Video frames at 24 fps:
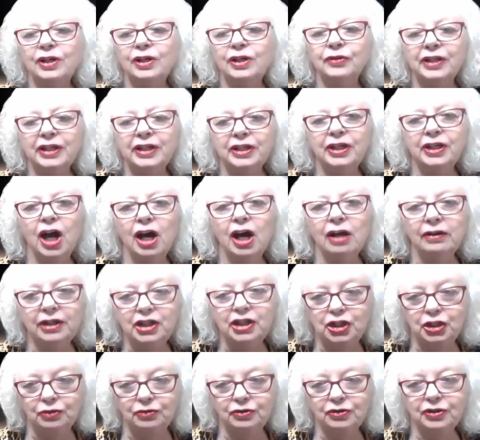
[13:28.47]
to
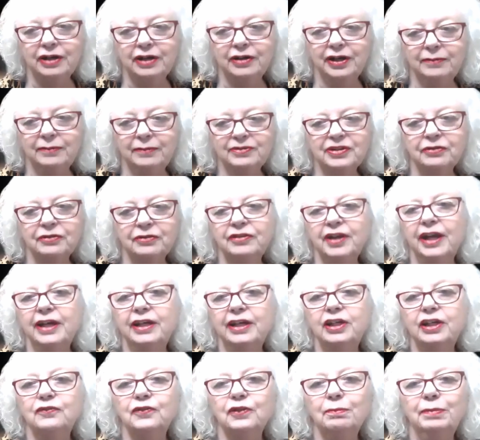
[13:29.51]
acknowledge you, Terry. So
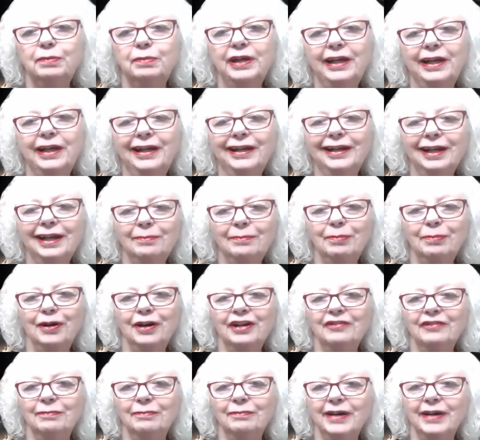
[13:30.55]
thank you for being a
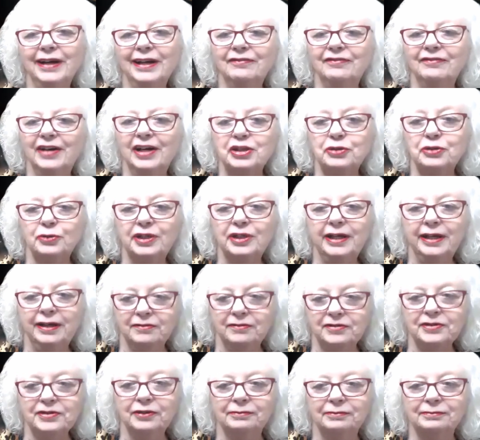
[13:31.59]
part of my advisory
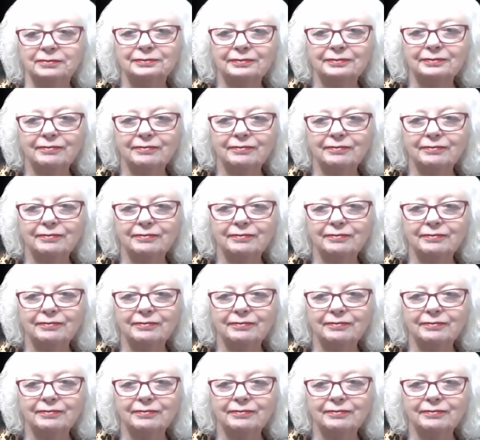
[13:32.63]
council.